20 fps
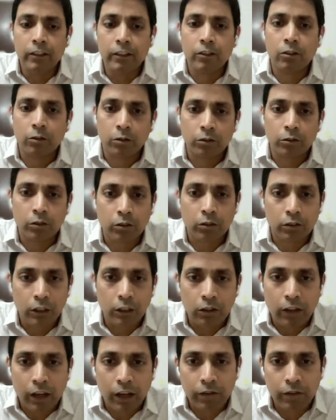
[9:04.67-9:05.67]
So
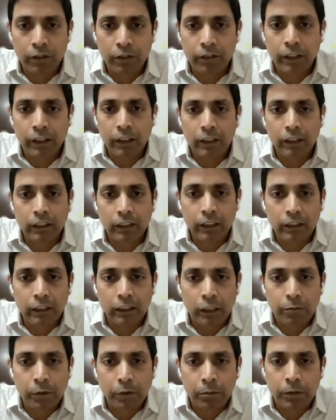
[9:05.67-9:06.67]
you have different
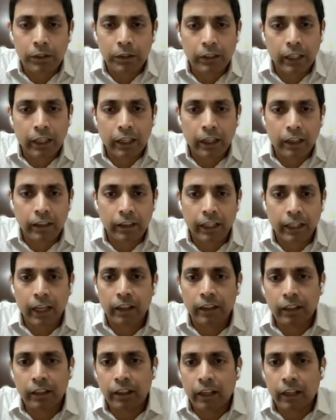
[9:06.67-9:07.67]
team members that I can tag
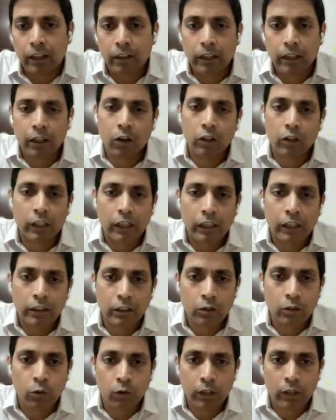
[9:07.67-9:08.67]
here, and accordingly the
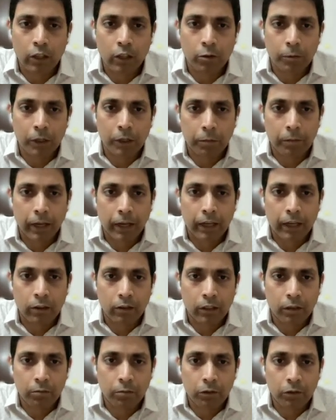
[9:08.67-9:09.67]
scorecard will be applied to
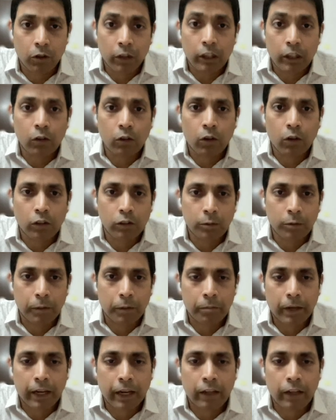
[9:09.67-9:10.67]
them. Or it could also be
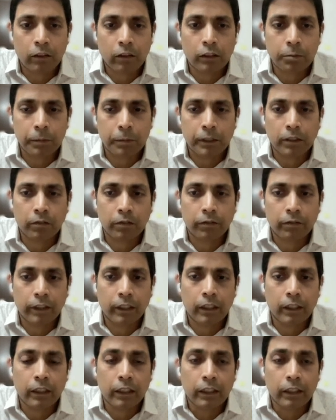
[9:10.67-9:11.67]
applied on
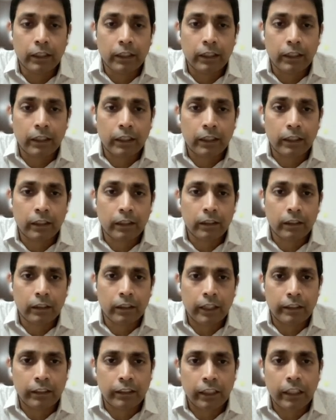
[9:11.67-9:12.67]
specific,
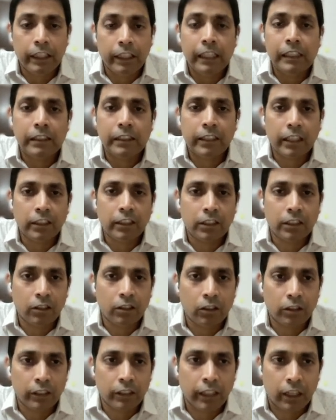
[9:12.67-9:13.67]
let's say, deal stages in
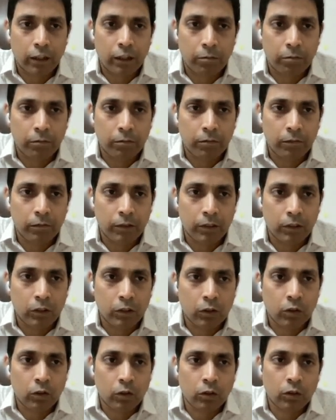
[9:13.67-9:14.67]
your CRM.
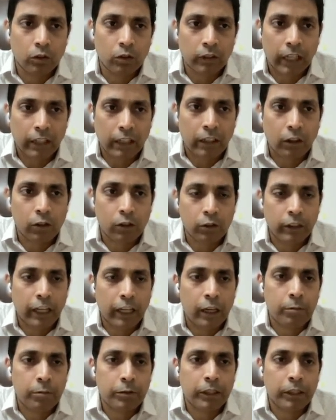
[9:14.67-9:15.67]
So that also
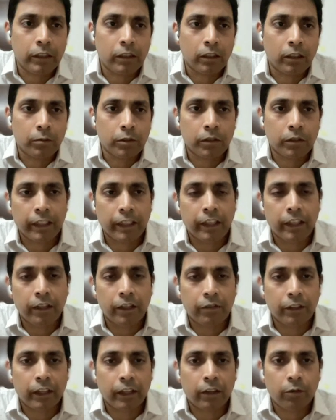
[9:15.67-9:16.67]
helps in terms of
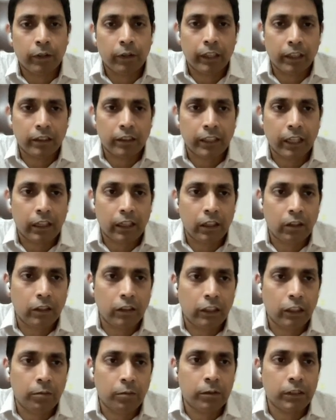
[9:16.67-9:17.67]
identifying where exactly your
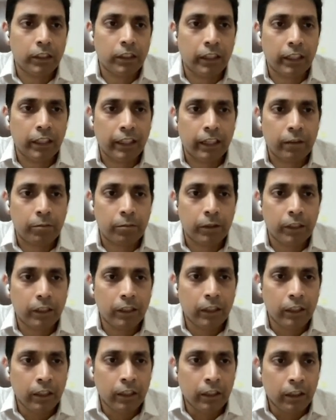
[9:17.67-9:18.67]
team is needing
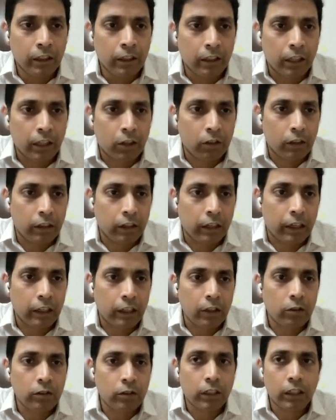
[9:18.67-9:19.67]
help.
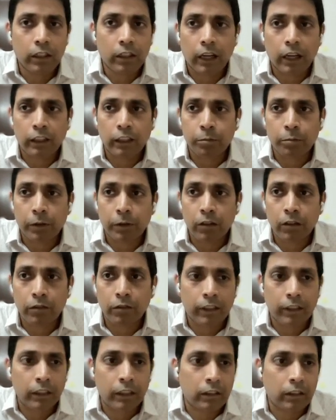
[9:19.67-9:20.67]
Getting to the other part of
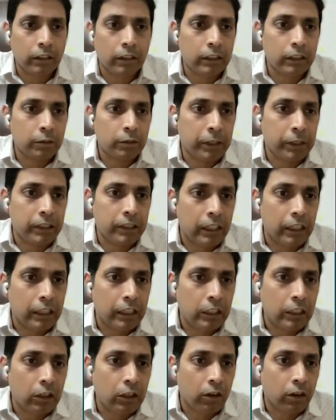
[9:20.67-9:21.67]
it is basically
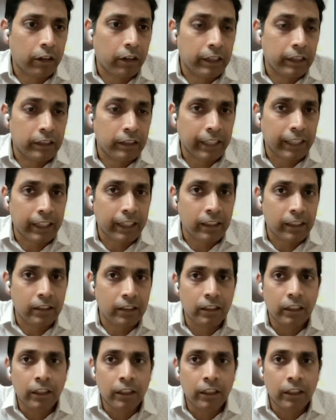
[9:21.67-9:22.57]
your insights.